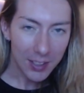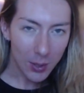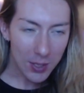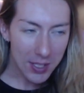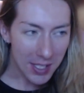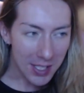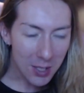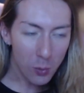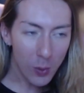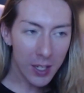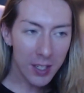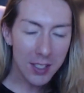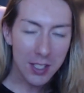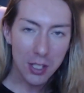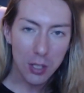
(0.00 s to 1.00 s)
Since
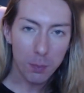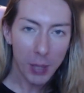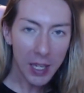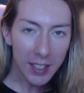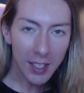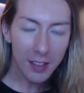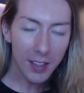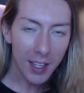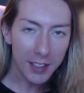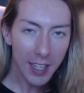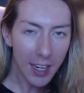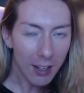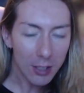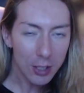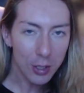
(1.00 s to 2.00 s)
when is picking that
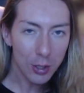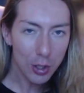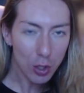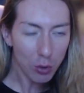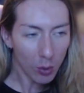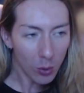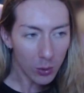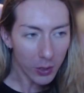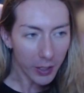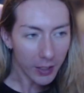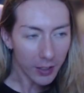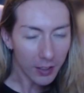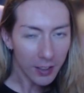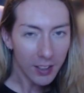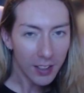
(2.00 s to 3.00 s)
character
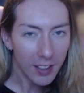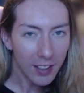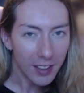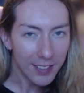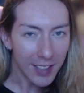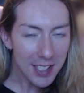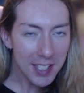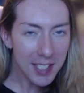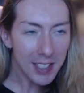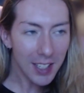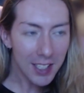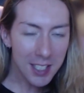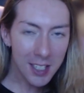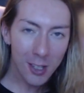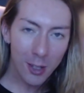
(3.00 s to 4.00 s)
trolling? That's, see,
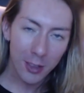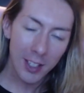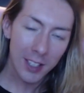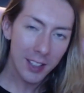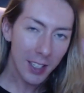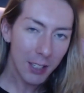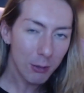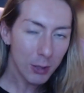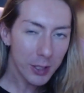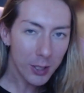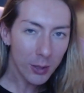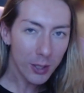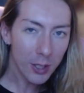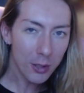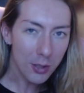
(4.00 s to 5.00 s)
that's another thing that I really
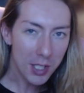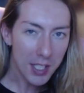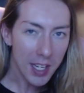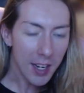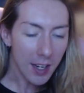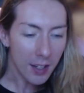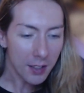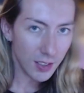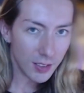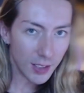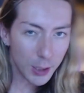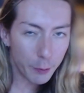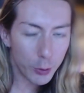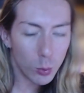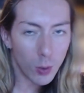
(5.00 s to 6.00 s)
don't understand.
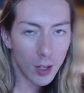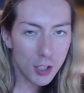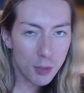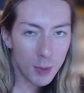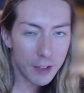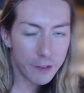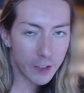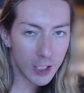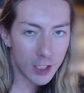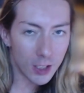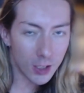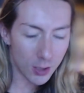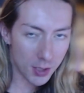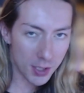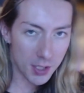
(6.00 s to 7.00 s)
Like, if you watch my
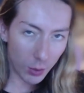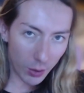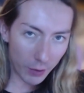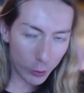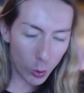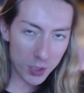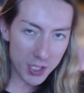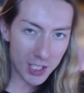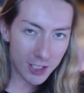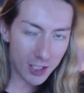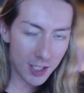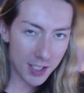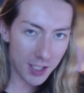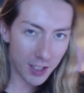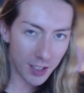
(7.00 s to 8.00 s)
videos, of course he
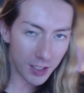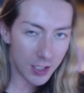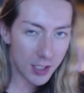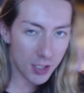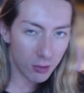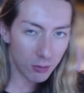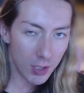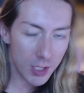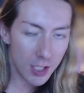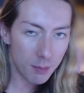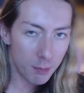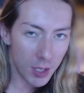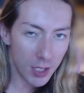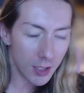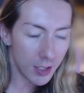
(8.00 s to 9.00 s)
doesn't, and he's already
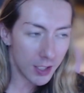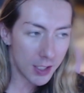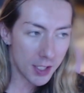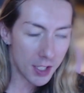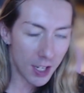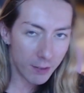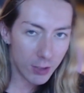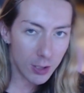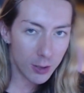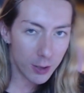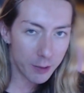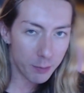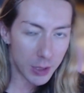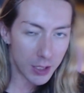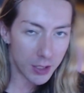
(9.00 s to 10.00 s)
admitted he's never heard
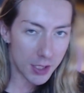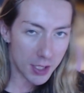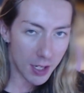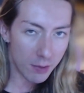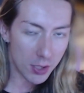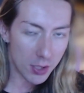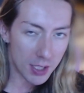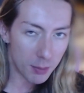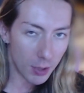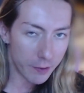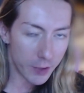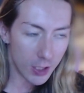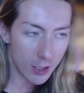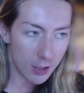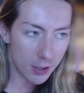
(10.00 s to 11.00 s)
of me and he's never seen my
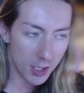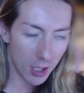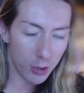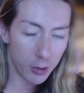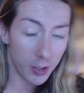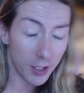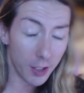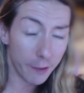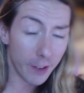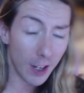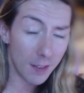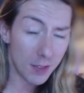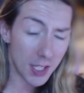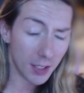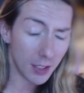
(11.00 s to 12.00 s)
videos other than the
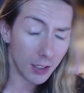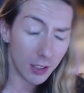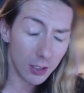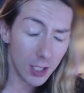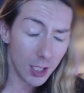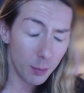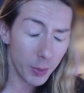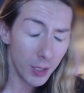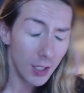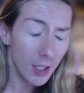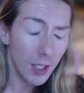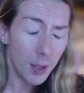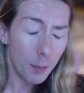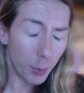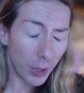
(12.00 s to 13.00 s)
five second clip.
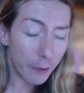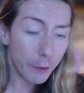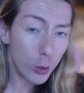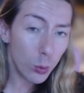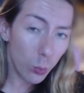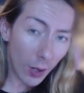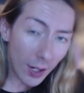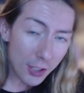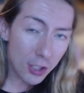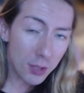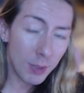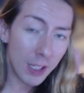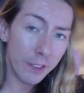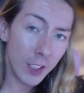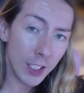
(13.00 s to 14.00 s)
But if you watched
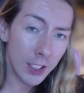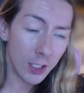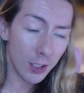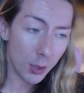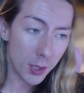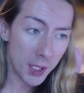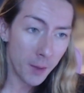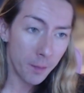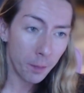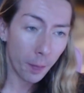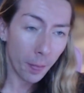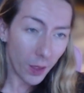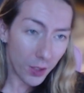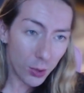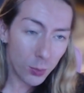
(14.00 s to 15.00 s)
my videos,
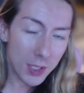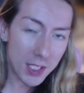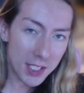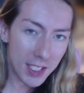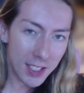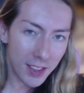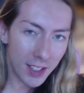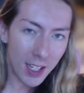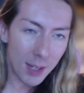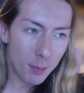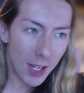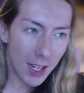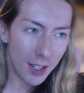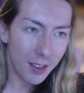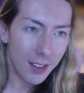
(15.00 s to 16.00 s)
you would see that I'm
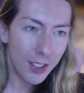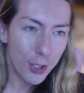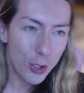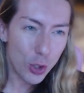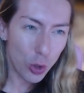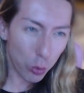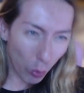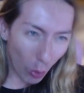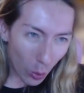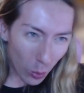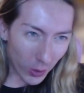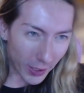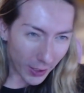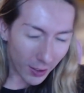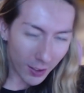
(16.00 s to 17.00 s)
not
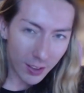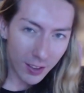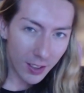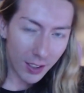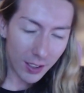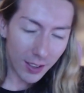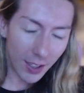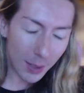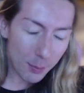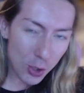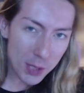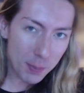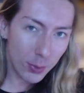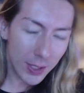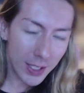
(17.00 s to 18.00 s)
trolling. I'm
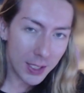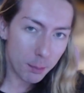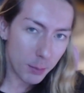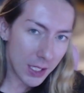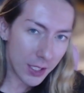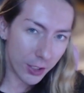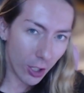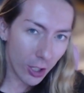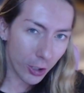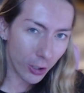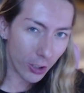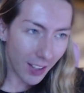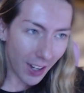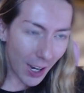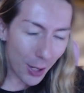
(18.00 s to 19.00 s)
just playing Mii
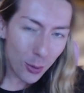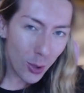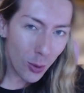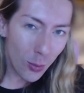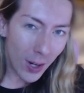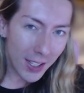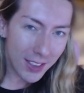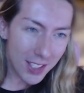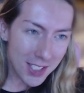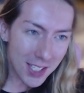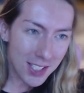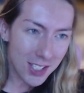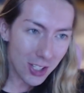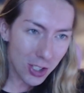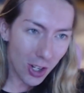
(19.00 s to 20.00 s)
Gunner. I don't know why this
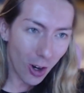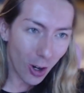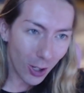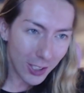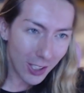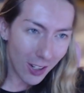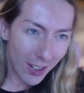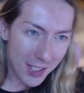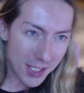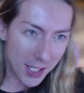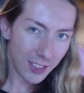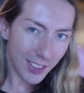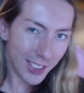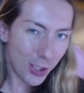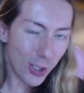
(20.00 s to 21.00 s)
is such a hard
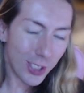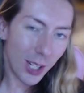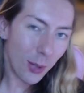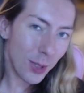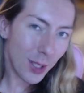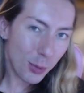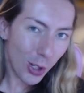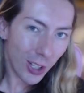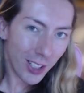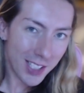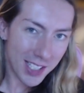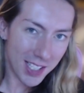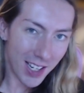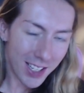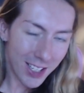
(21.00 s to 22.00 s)
concept. Like, do you get what I'm trying to
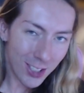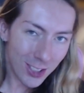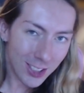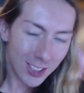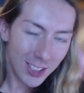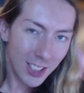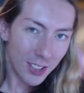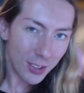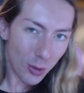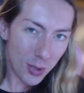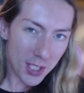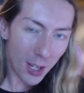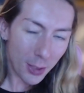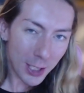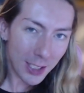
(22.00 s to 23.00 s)
say here? There's
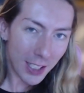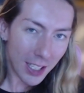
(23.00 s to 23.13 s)
nothing